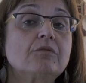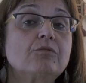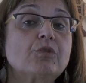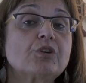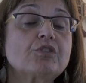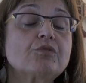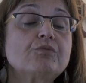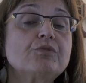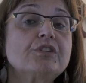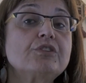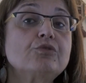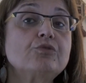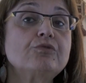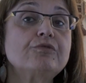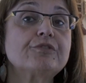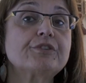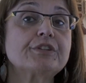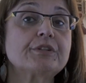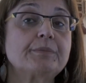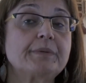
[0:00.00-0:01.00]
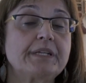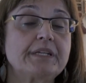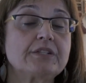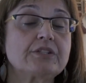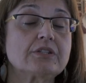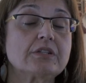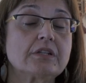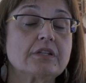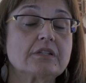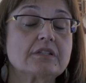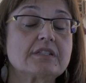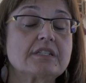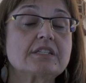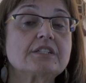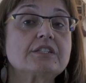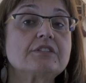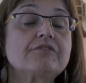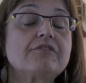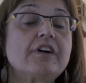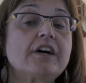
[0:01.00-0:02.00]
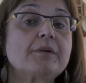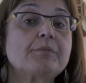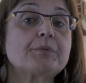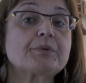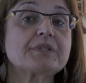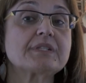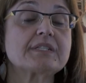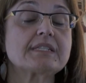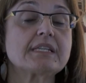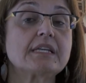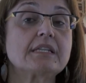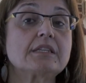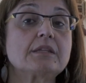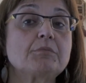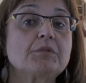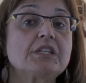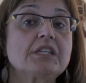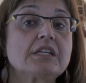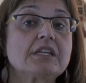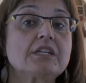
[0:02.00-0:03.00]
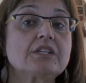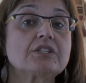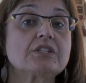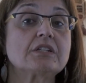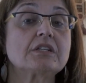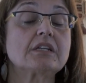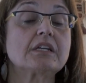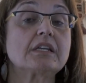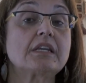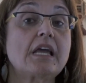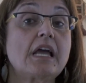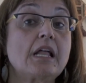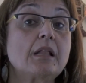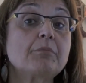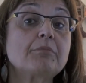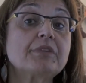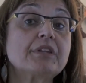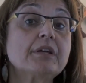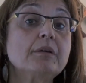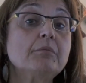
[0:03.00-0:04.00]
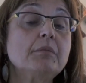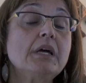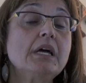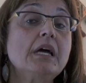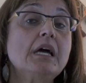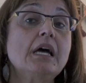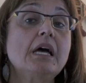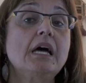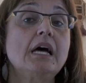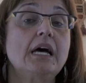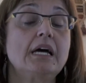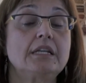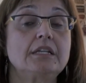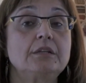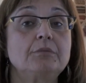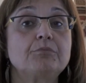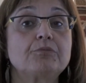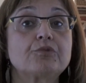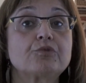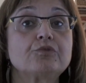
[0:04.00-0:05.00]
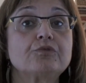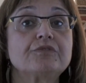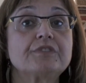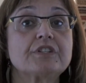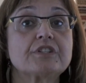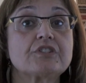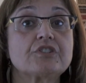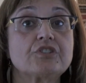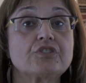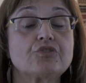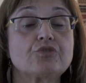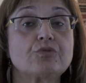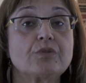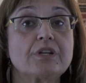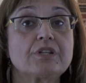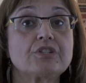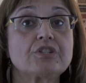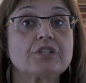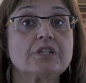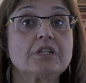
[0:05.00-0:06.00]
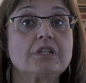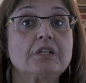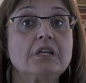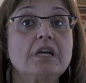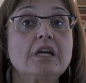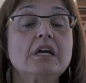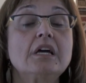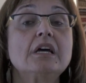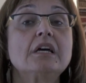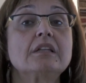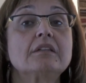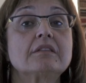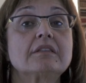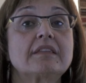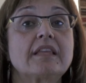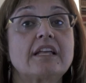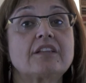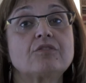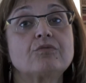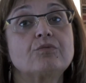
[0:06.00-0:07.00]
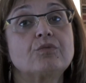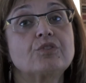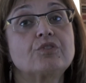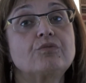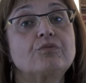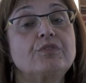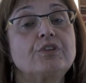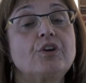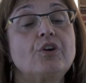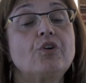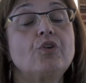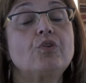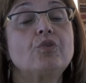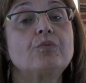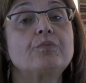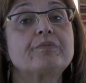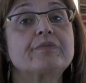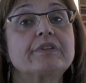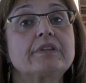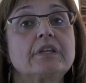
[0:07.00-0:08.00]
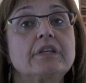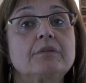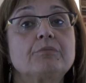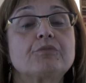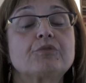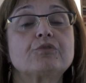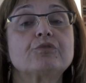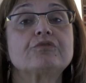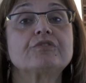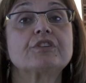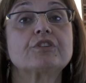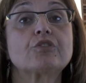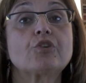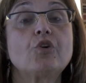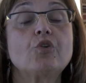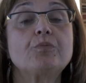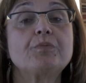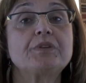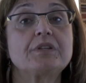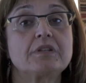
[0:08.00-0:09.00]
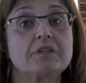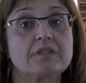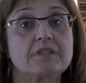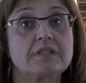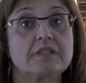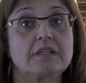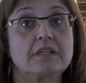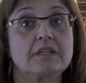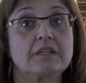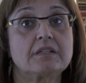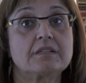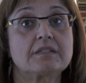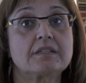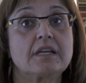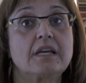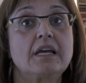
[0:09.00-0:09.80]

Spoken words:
what we do for the patient, 65% the medication can help them and improve their situation. That's what we hope they improve their coping skills.